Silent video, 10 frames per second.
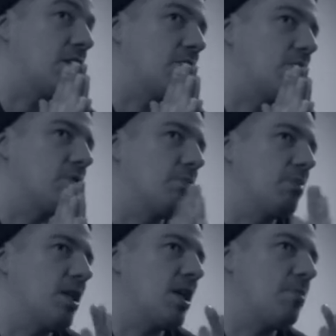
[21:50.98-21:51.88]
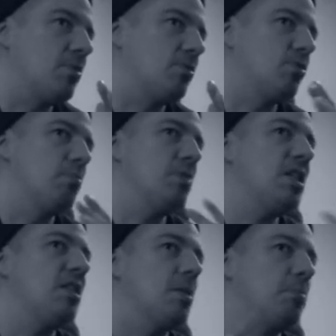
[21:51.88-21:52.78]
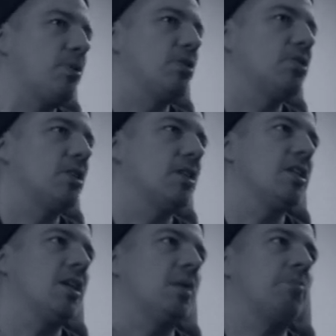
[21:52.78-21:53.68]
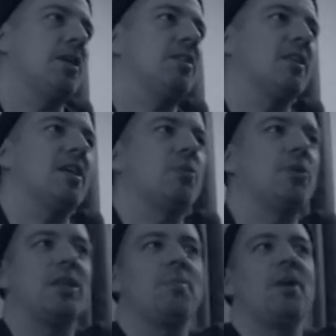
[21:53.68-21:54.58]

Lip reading: I've also been able to meet them personally and play together with them